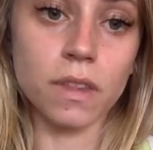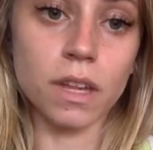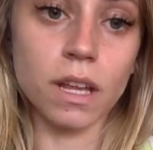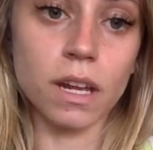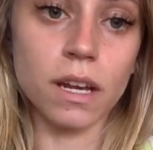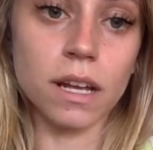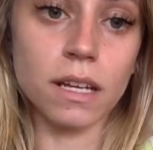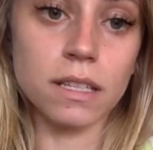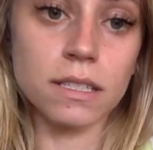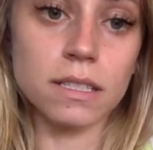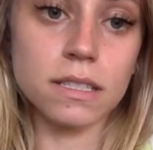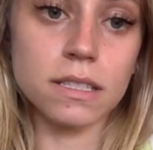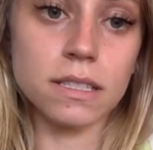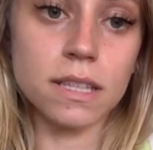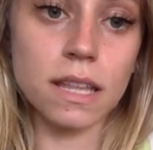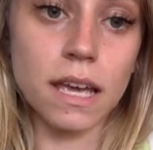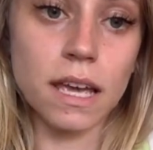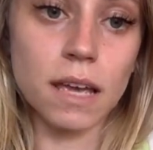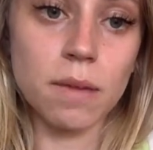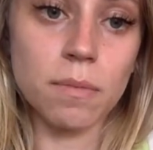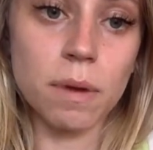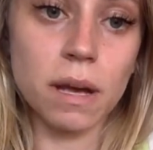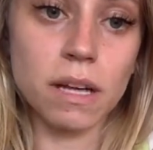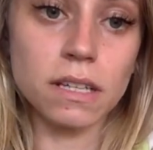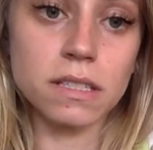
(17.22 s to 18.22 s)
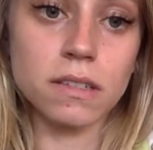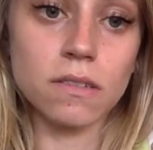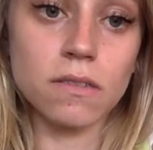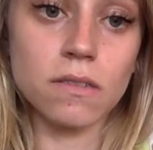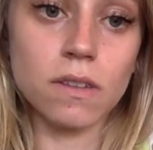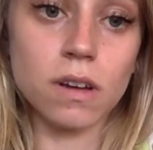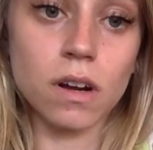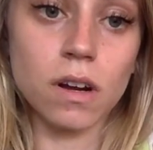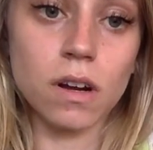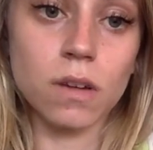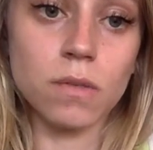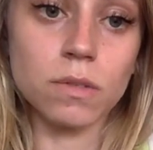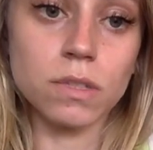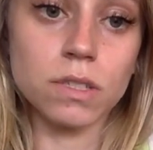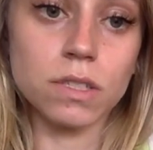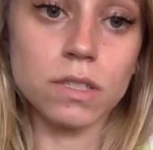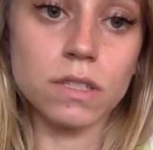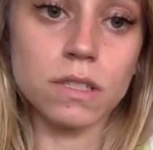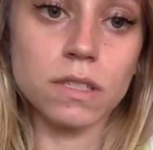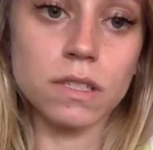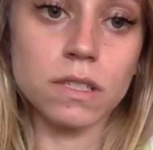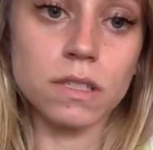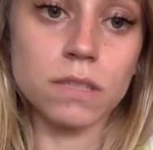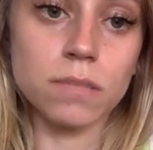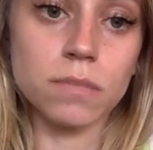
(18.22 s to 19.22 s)
Next is the apex of the heart, which is
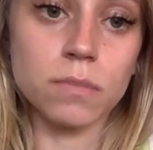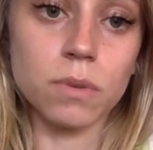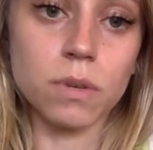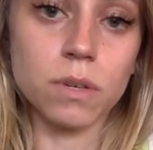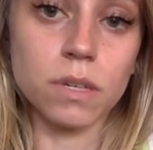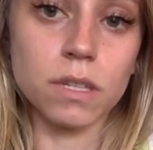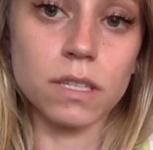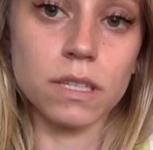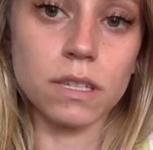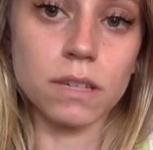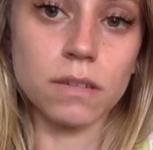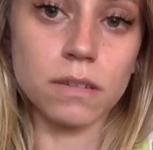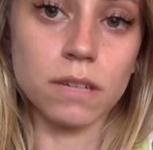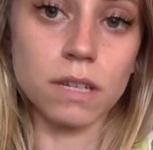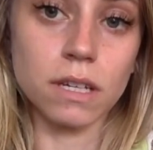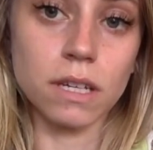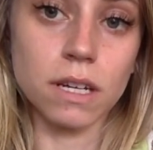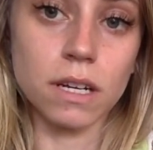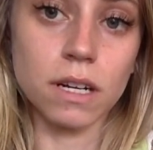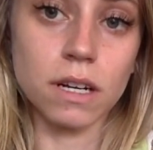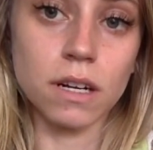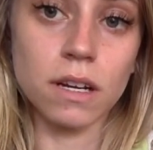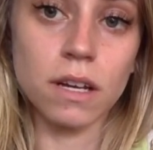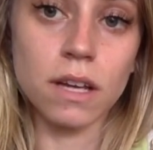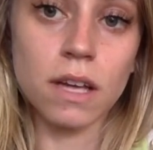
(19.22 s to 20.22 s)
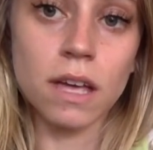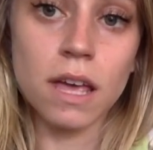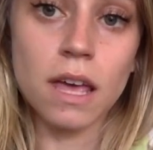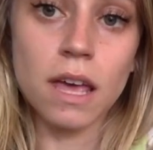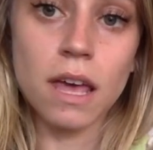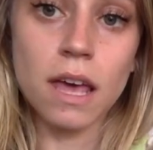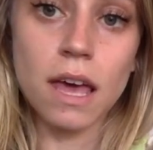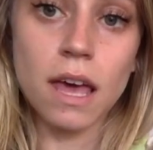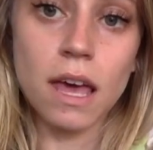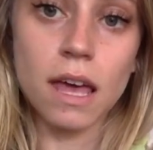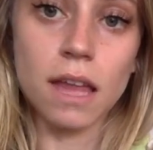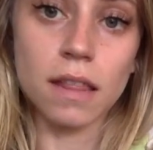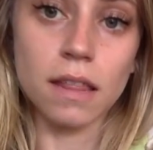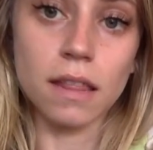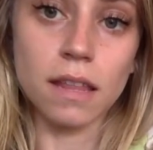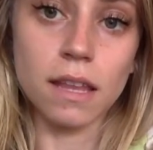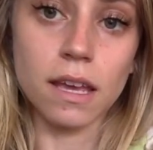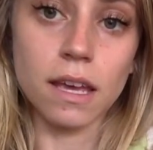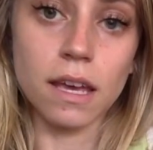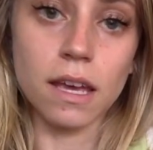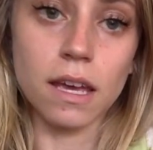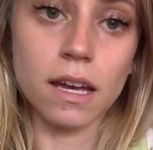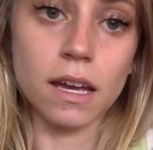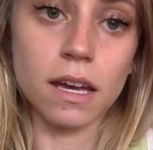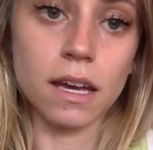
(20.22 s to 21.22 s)
this point down here. And
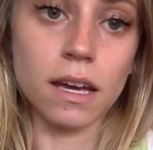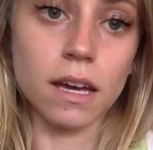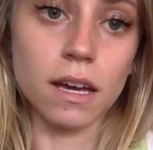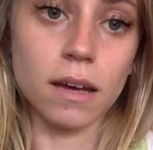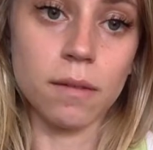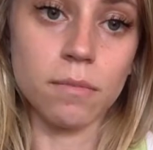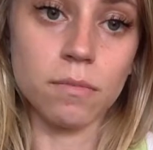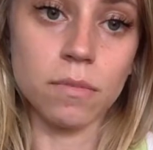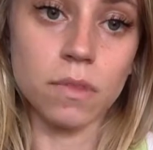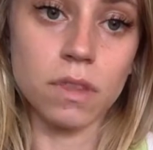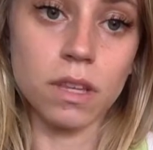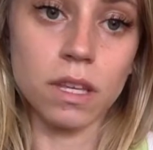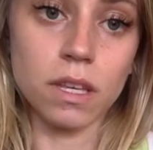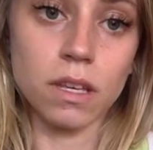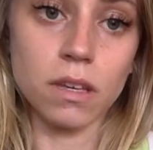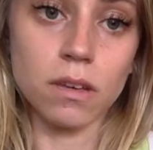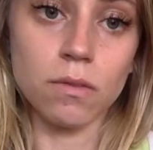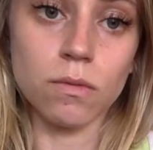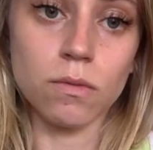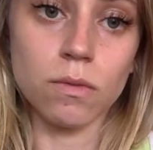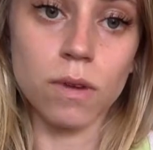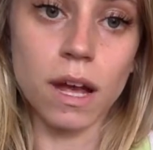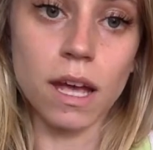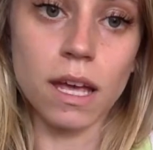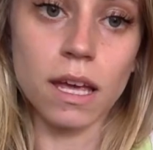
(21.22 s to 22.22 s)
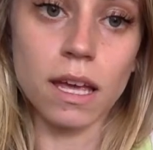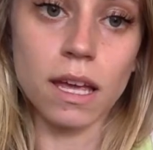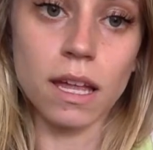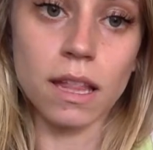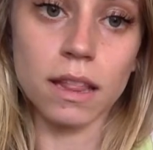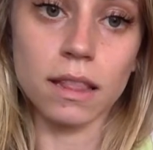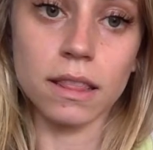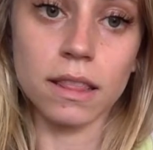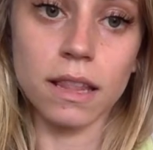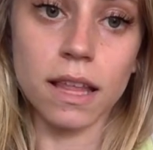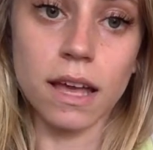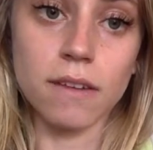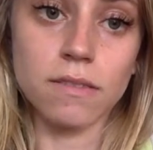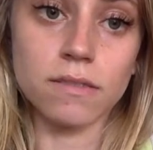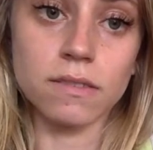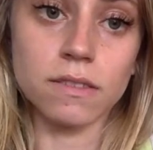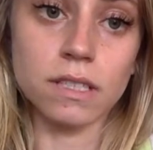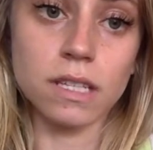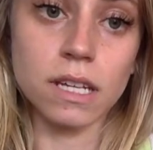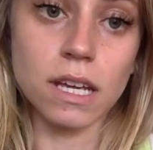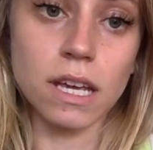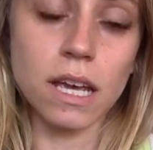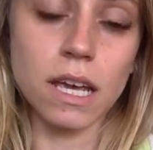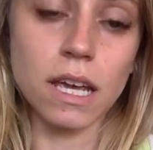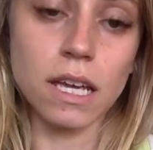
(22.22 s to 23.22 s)
then the right and left
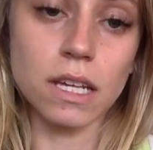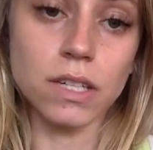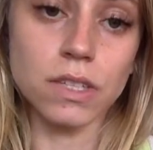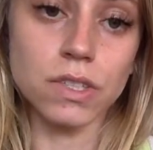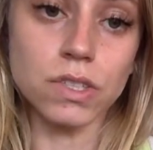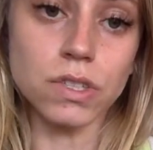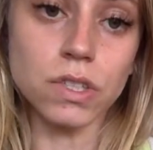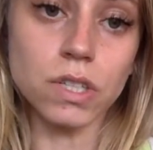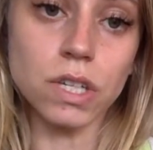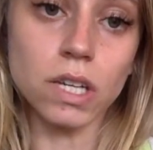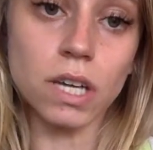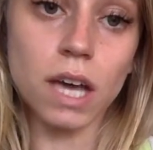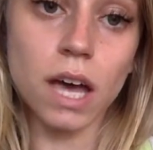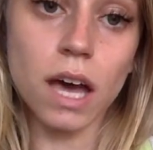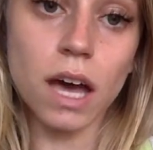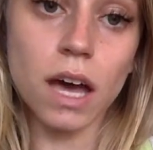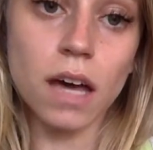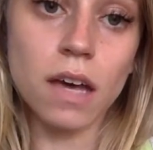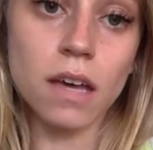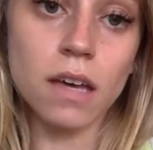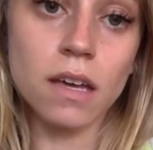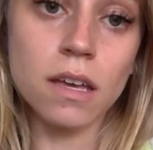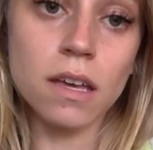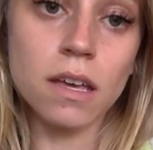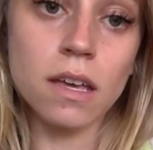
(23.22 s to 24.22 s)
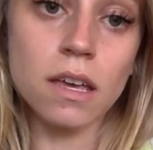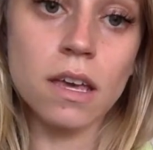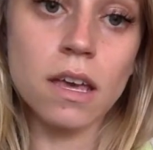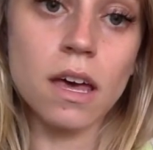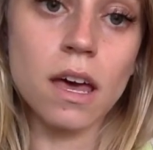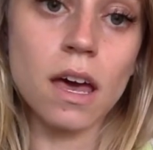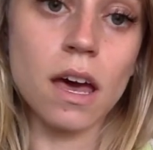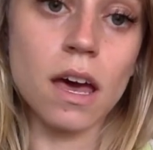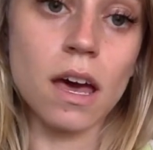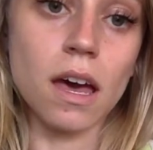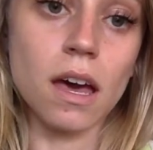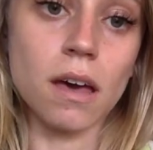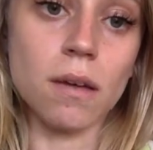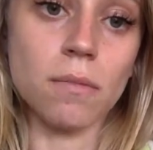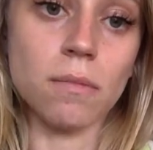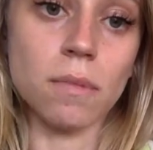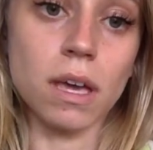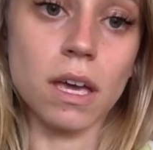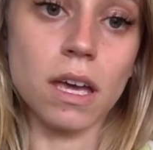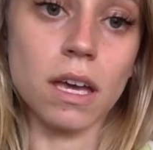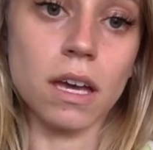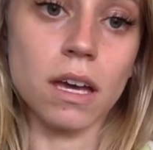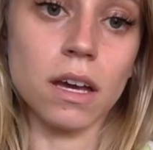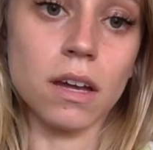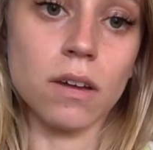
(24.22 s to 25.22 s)
atria
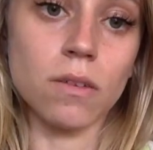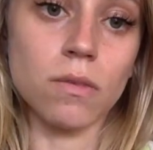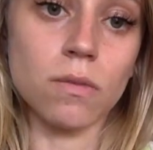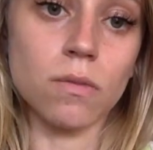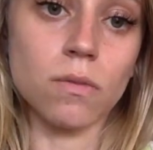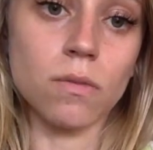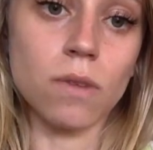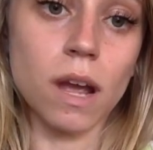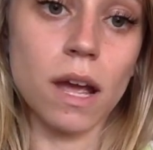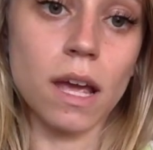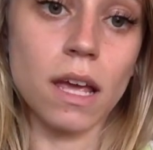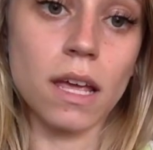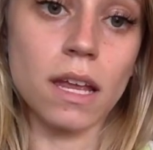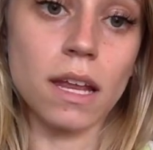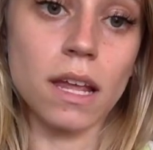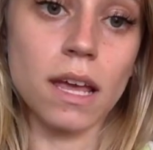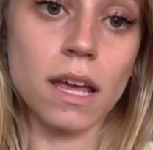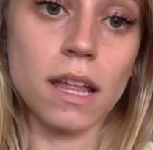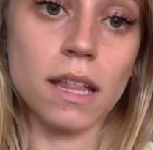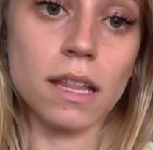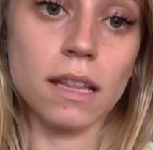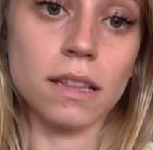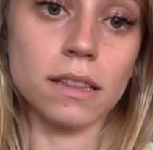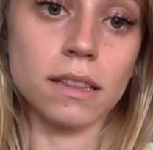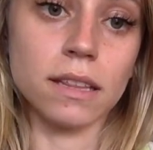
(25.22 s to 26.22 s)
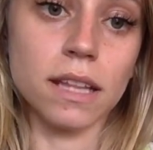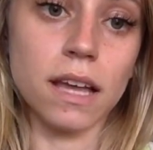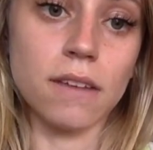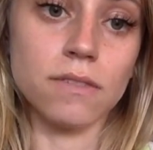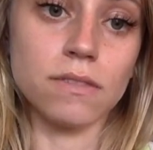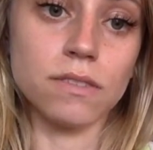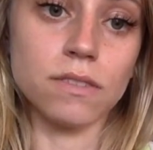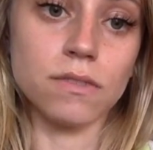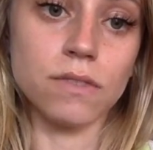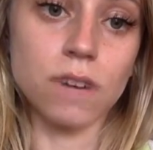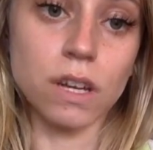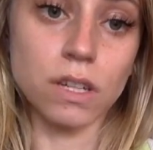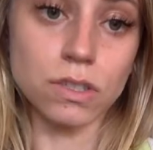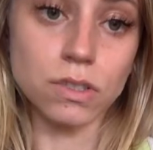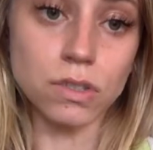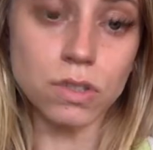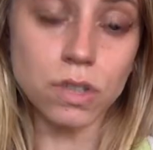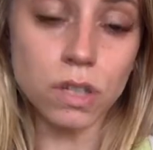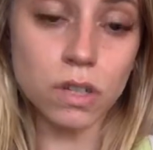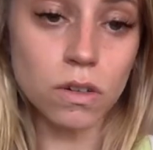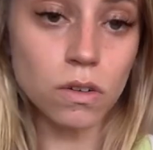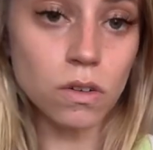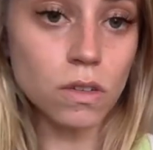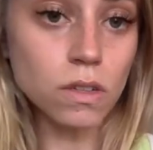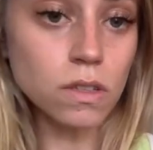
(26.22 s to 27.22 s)
and right and left
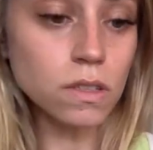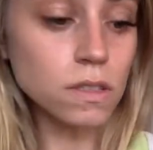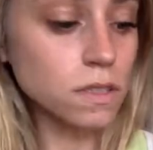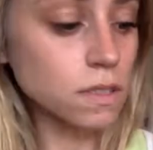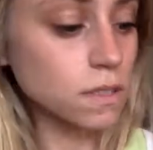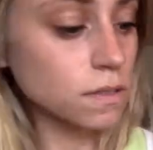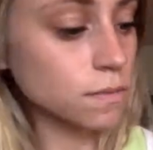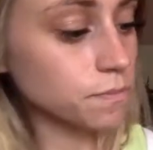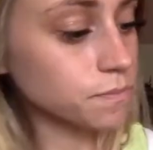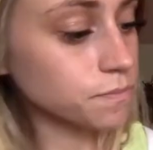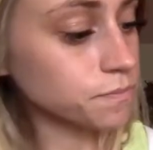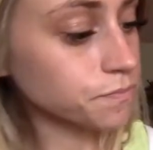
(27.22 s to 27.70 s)
ventricles.